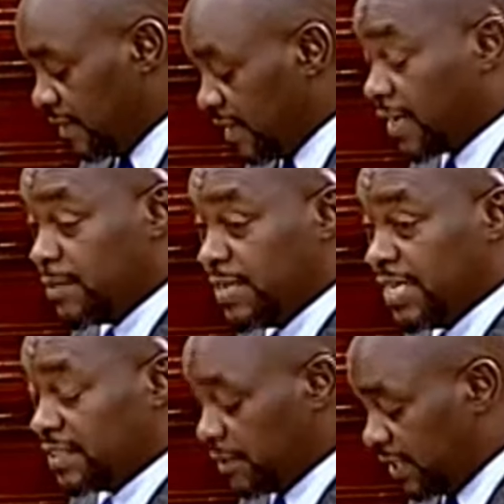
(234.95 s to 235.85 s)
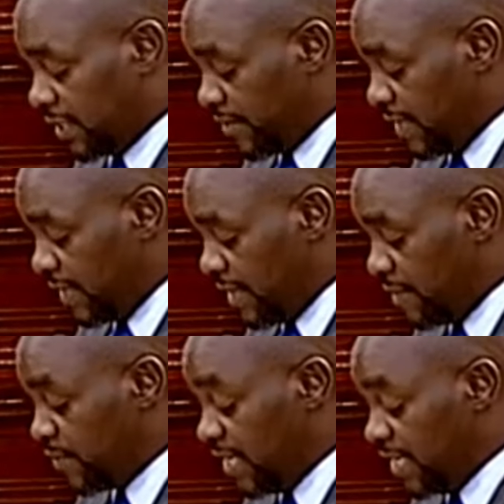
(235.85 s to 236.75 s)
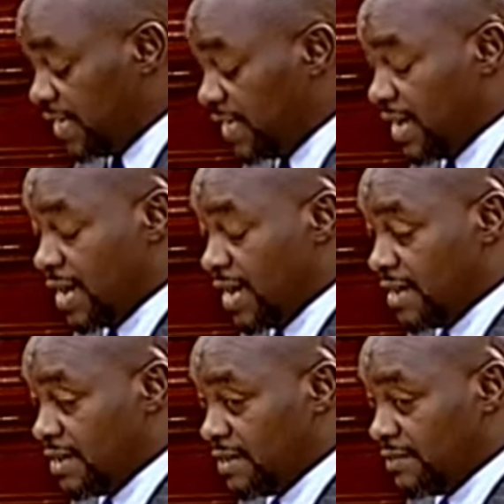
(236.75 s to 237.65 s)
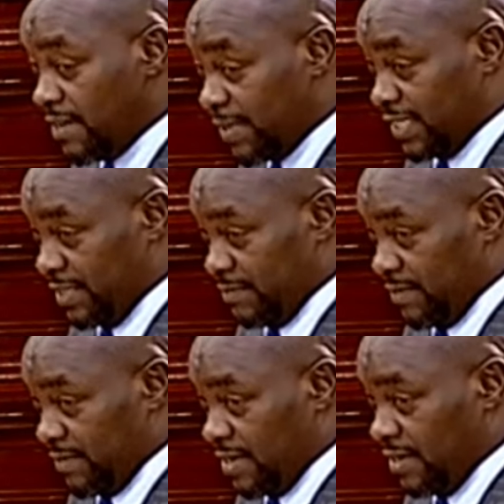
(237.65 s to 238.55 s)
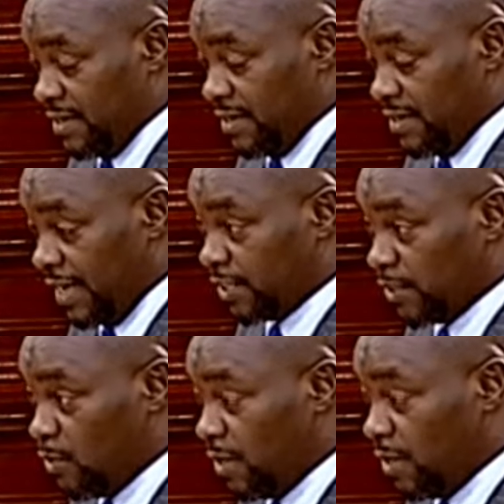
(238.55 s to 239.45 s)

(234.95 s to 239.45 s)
that a cabinet secretary, I'm reading verbatim, Article